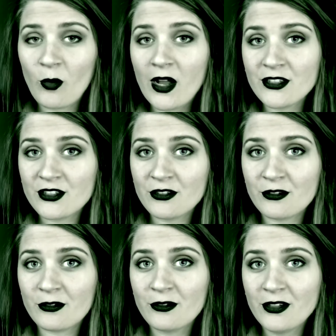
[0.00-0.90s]
want
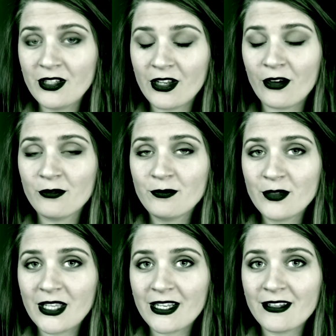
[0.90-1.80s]
to,
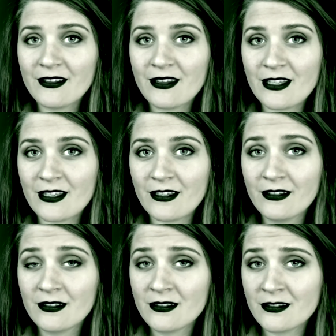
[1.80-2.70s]
get in the
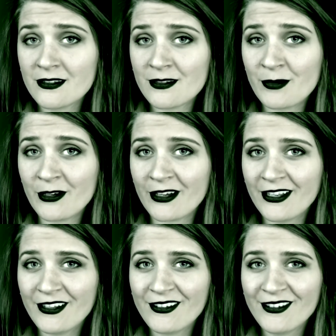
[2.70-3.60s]

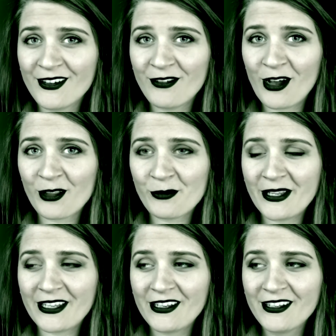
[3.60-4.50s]
spirit of
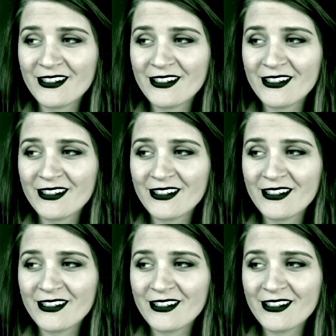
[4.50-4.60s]
Halloween.